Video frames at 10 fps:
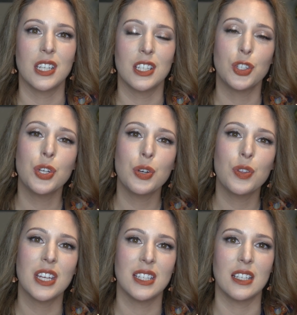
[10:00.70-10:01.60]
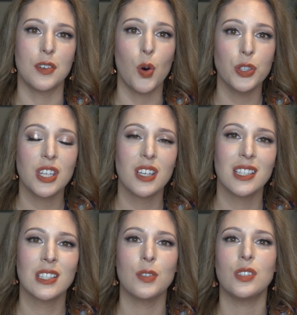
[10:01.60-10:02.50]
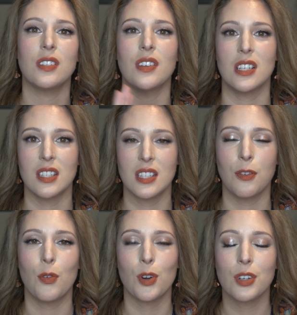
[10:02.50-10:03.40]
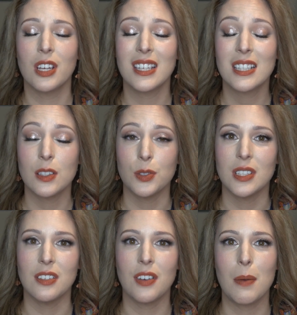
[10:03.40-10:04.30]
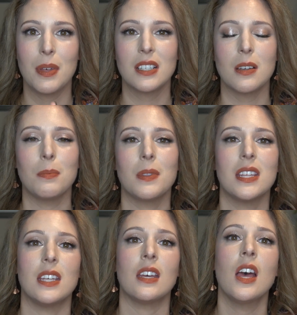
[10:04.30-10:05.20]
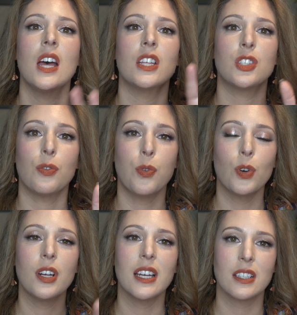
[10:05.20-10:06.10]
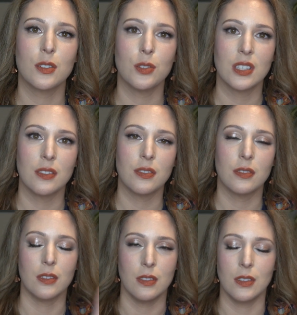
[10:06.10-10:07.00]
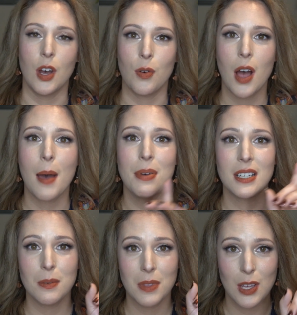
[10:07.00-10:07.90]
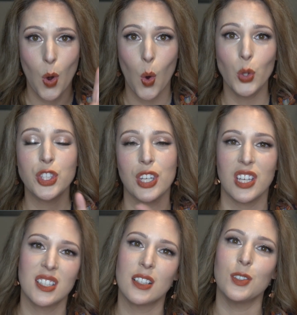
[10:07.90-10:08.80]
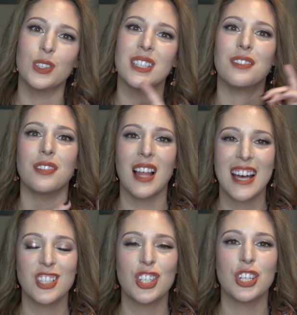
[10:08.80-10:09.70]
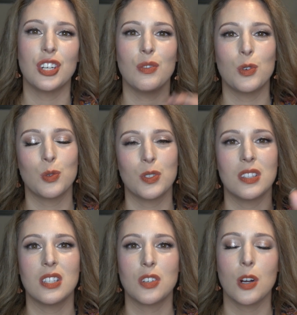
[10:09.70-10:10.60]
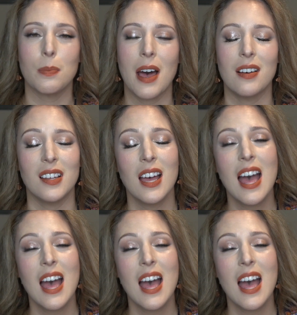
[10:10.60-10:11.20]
did two. They did an Ulta exclusive and a Sephora exclusive. I picked up the Sephora exclusive. No, I picked up the Ulta exclusive last year, which was the Star palette,